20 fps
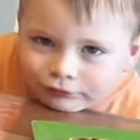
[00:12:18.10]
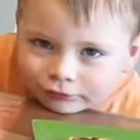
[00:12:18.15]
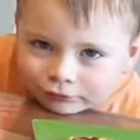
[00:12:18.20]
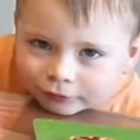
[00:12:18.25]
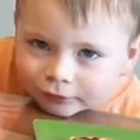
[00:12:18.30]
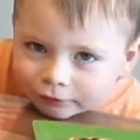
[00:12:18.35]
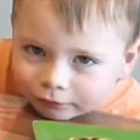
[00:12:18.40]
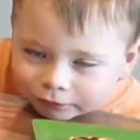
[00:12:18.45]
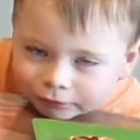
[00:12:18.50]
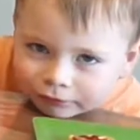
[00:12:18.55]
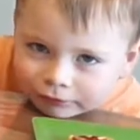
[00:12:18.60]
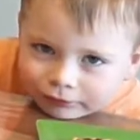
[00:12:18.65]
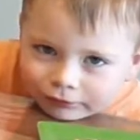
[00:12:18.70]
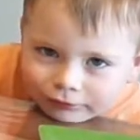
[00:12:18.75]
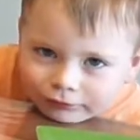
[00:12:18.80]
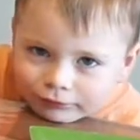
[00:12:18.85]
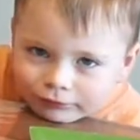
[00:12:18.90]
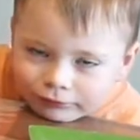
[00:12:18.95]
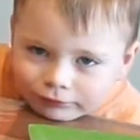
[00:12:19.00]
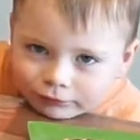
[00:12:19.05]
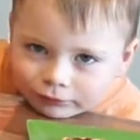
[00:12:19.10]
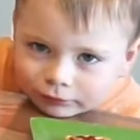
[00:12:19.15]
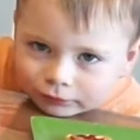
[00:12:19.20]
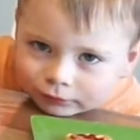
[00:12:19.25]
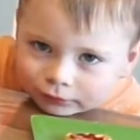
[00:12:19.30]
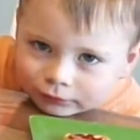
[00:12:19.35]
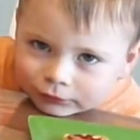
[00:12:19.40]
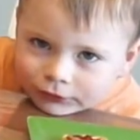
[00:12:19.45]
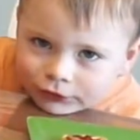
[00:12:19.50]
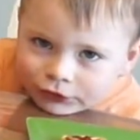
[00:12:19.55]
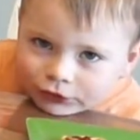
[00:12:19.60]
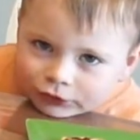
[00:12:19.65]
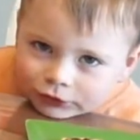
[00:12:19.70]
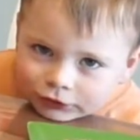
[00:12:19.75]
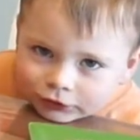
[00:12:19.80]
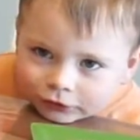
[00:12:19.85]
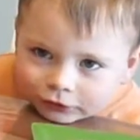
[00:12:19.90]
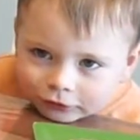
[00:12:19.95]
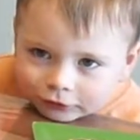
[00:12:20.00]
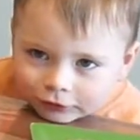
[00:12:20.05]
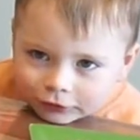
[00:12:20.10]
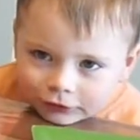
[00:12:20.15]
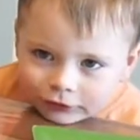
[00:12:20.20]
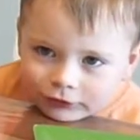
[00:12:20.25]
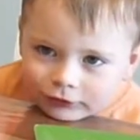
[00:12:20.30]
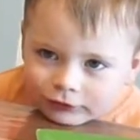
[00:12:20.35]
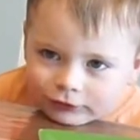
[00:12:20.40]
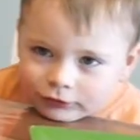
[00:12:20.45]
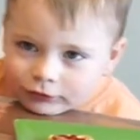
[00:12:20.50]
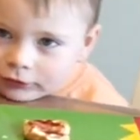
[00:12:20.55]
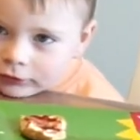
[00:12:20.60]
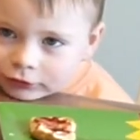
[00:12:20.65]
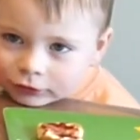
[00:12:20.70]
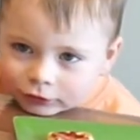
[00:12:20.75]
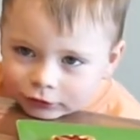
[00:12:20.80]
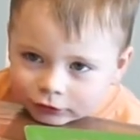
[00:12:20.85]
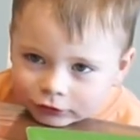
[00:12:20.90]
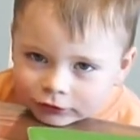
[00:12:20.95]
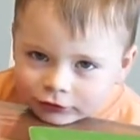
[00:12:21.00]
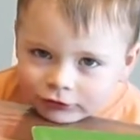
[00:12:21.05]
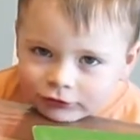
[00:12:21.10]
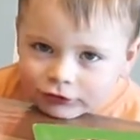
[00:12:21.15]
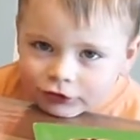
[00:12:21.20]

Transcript: Bye. Say that's the bake.